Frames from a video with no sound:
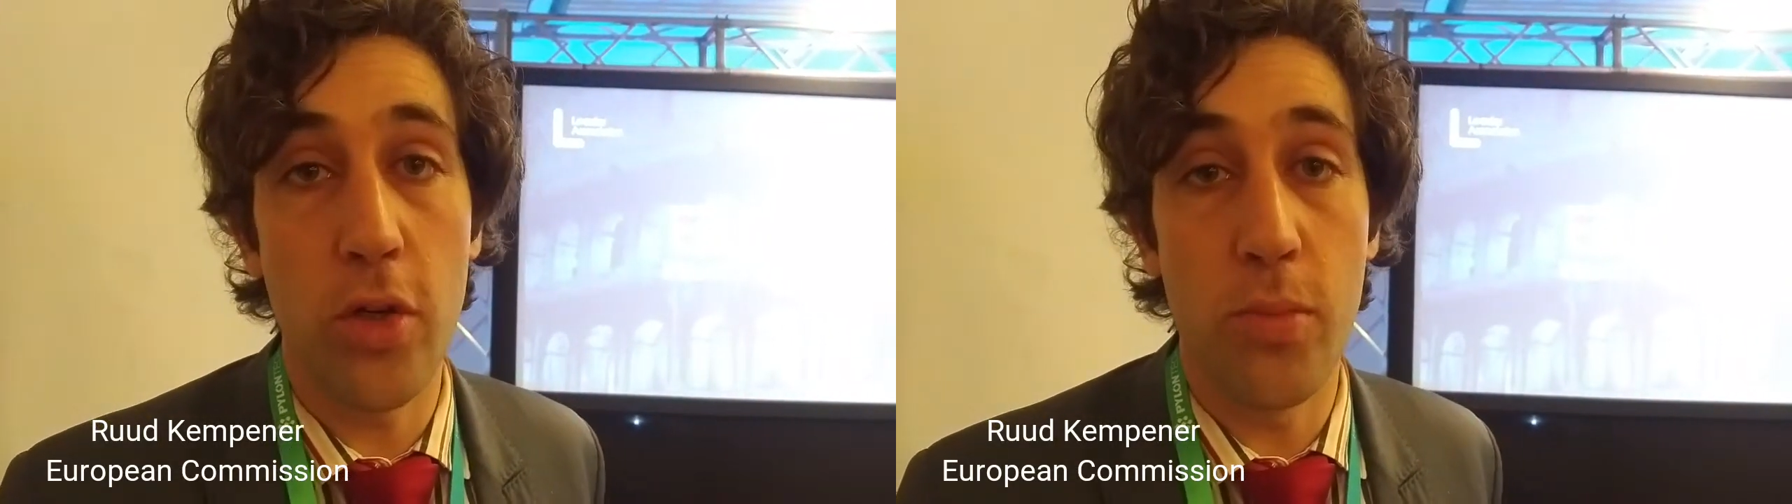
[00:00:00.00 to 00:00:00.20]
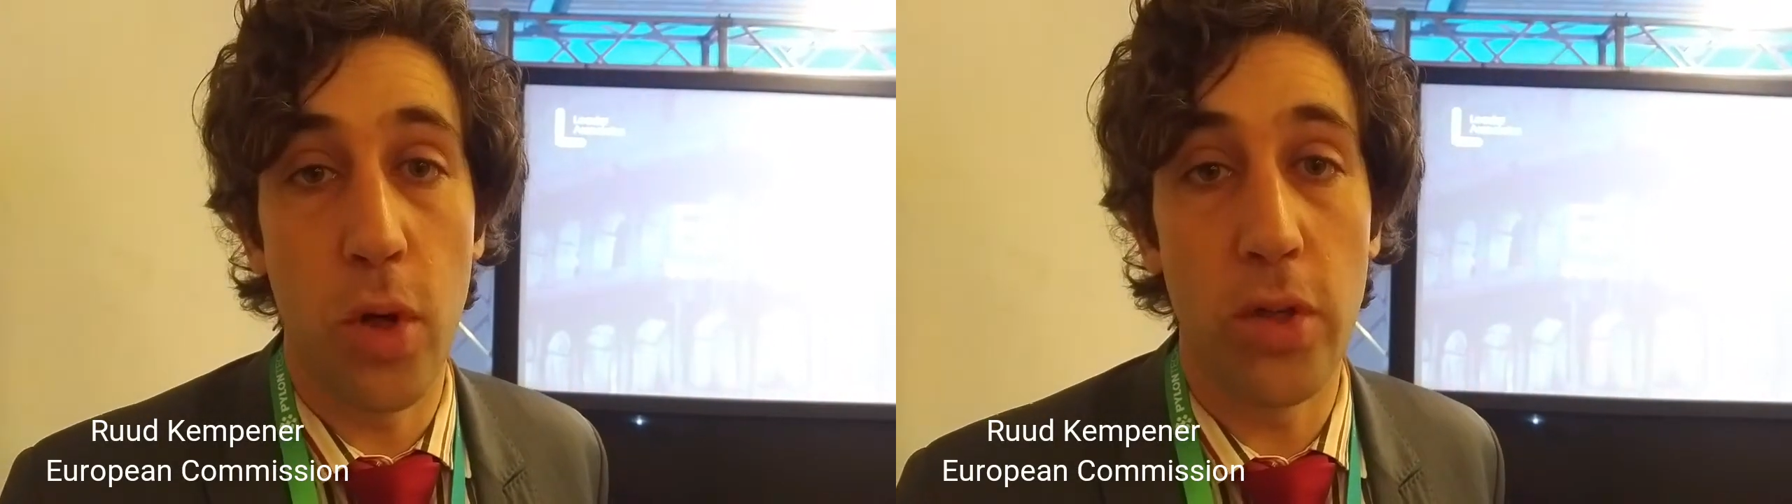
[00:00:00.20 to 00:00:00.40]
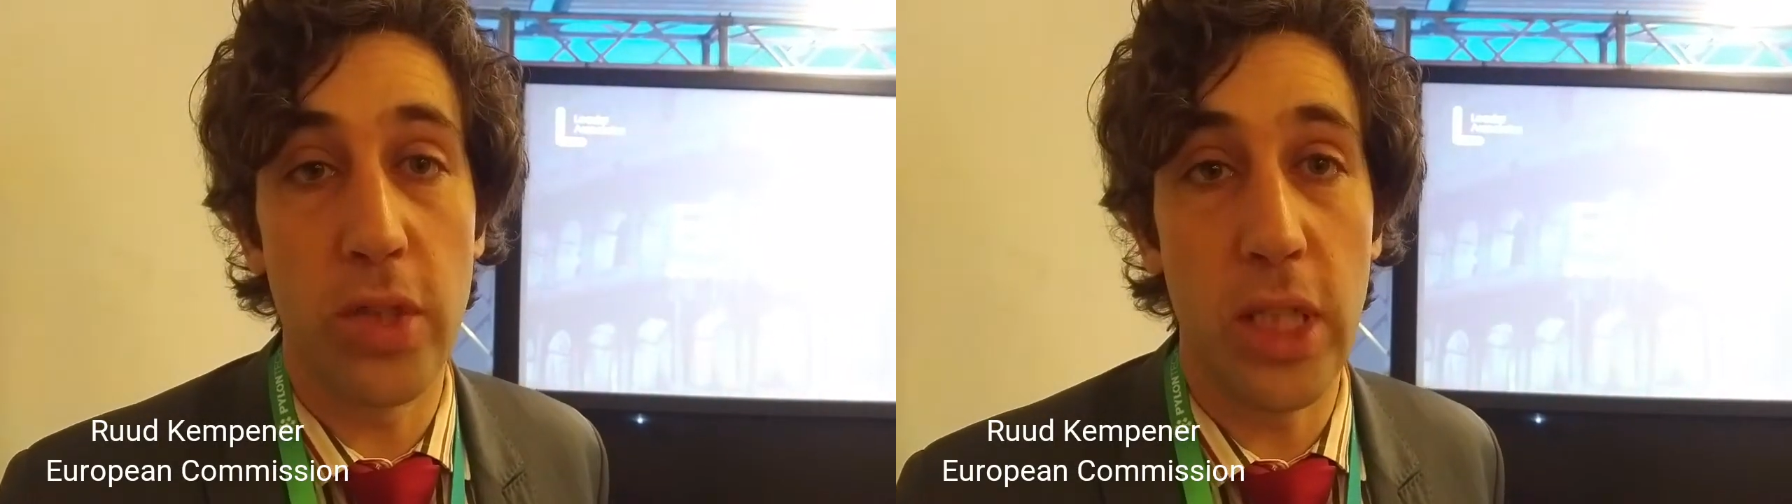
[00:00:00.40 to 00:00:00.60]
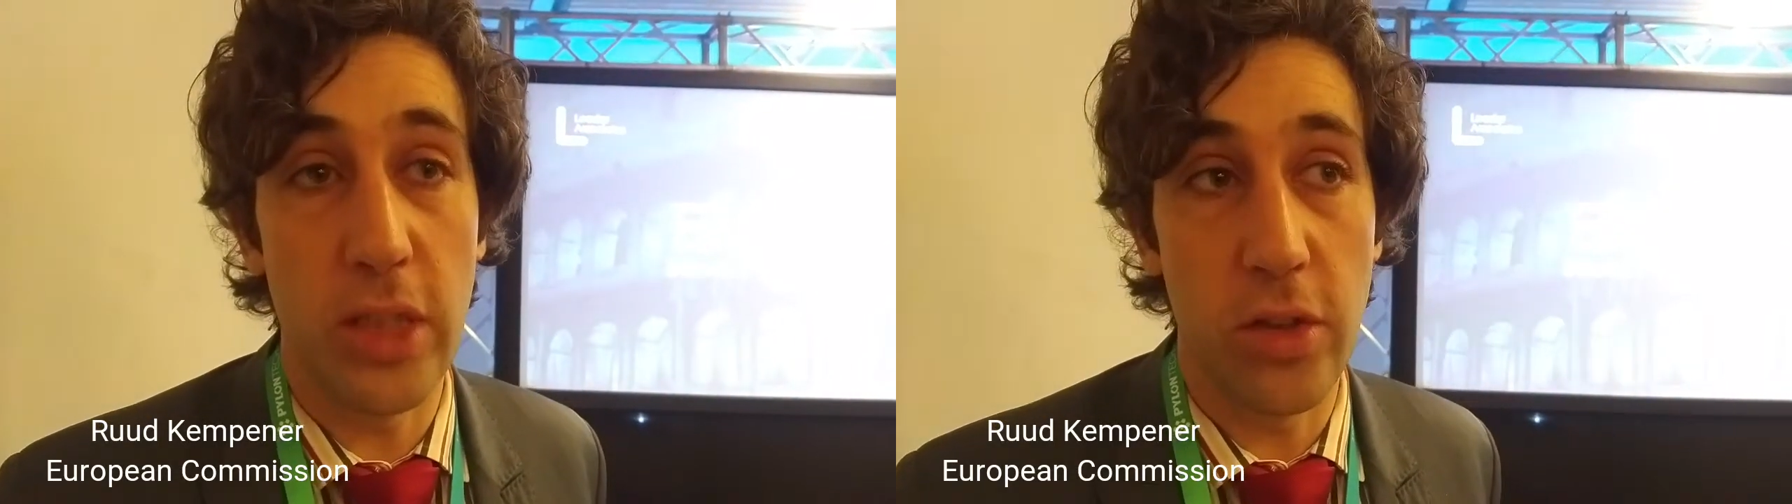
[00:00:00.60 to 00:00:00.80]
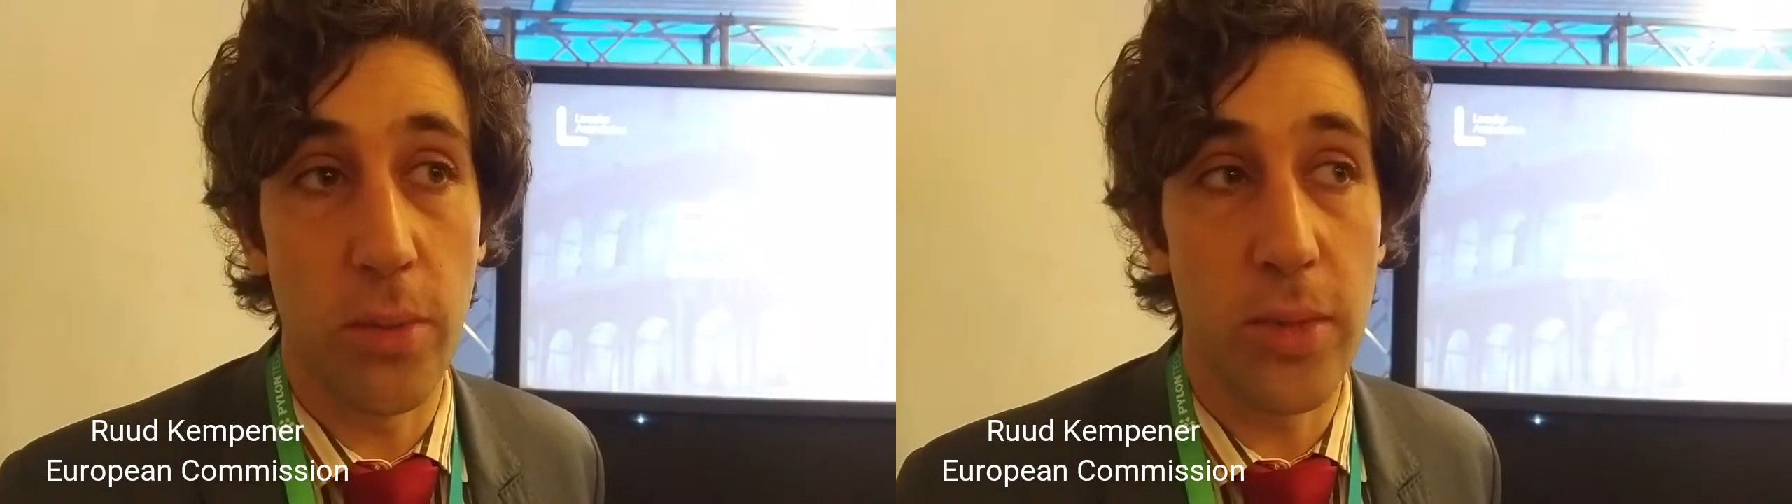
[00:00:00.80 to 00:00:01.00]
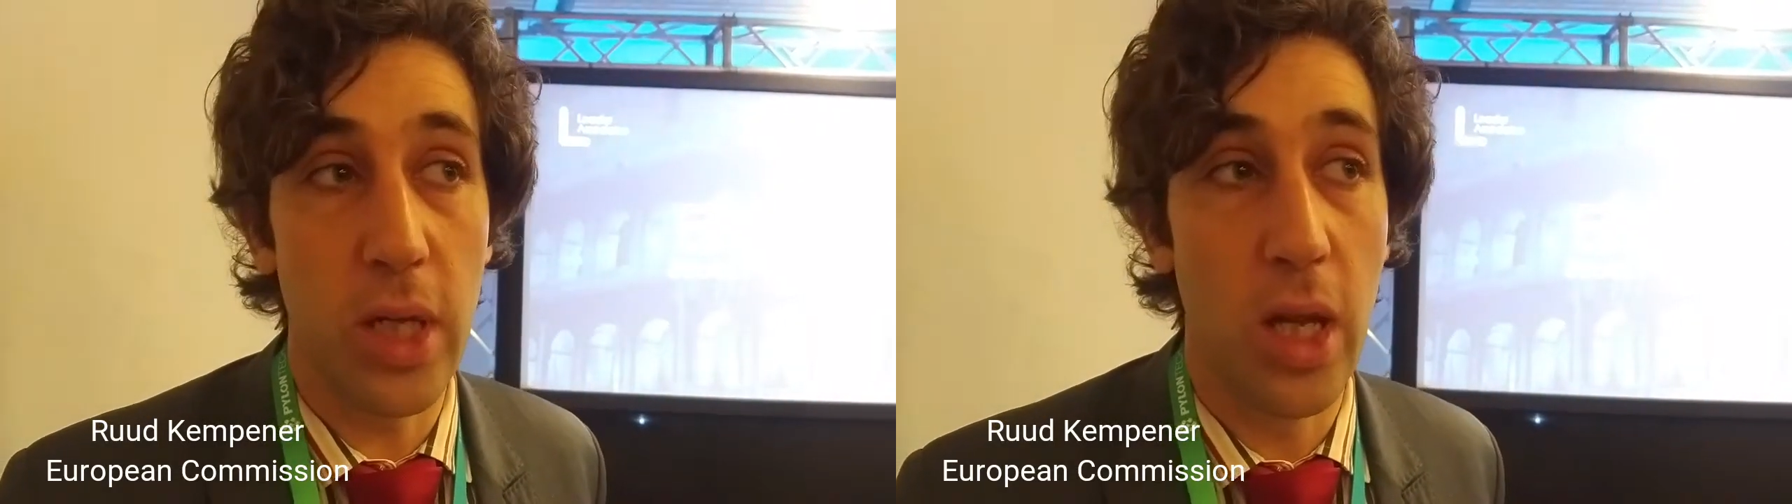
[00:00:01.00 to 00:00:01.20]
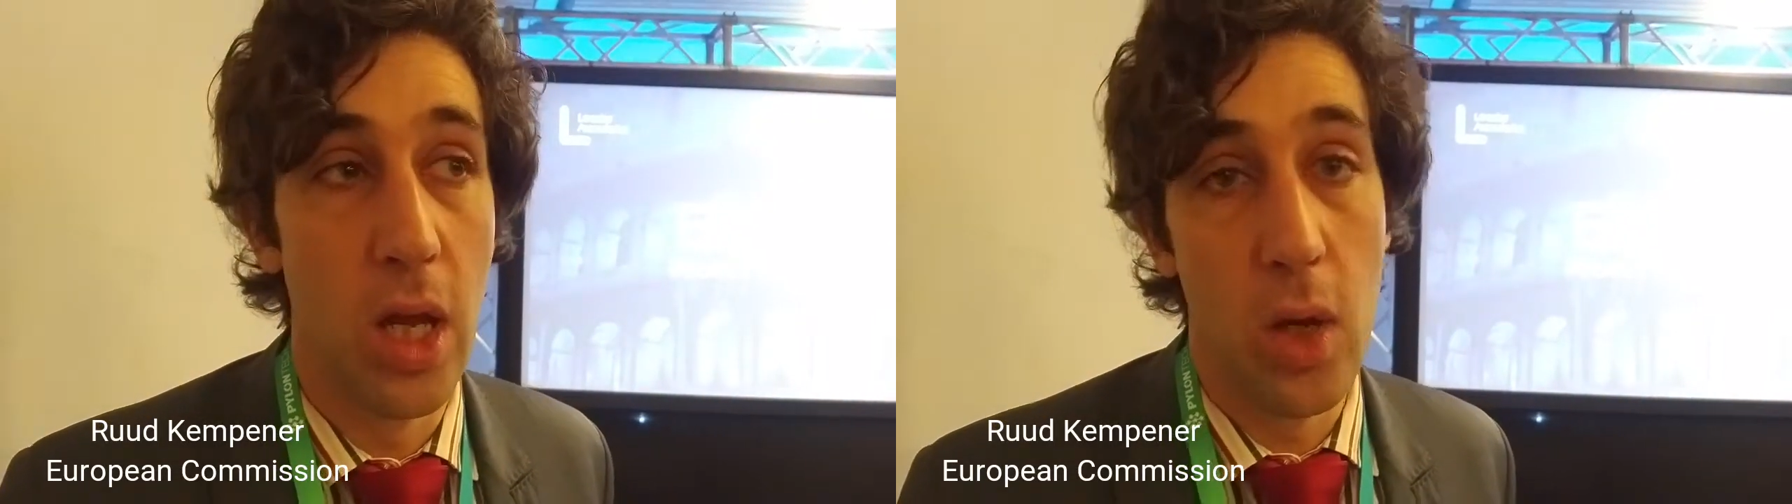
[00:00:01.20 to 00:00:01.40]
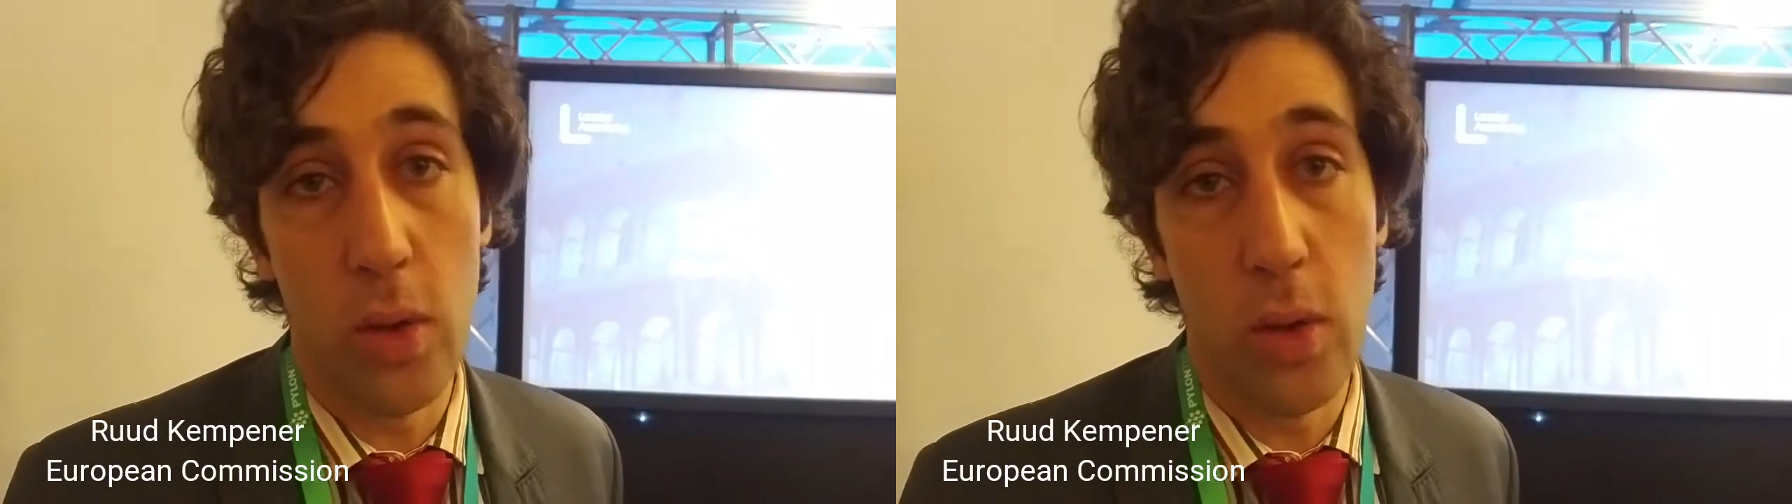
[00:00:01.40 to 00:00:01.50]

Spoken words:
Union policy is something